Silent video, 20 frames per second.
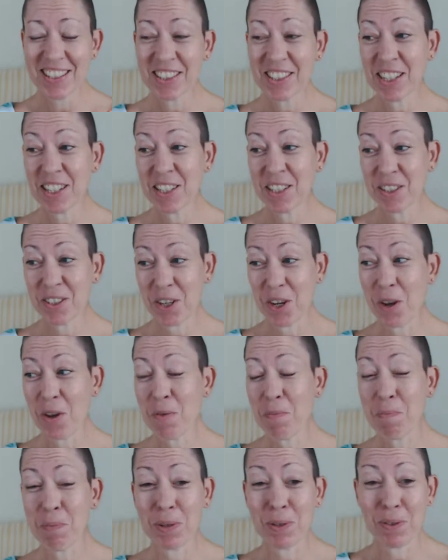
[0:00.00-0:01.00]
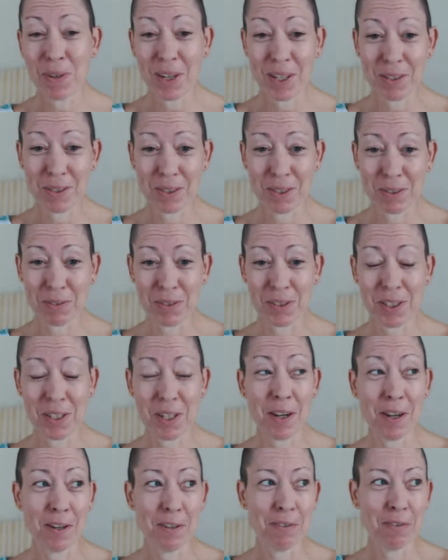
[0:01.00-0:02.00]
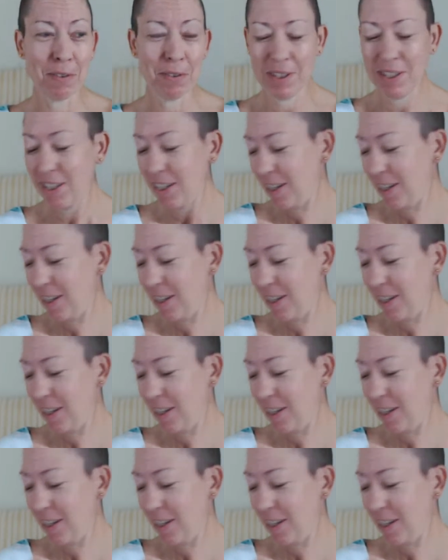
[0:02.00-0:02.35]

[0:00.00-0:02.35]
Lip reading: taken two bootloads of stuff.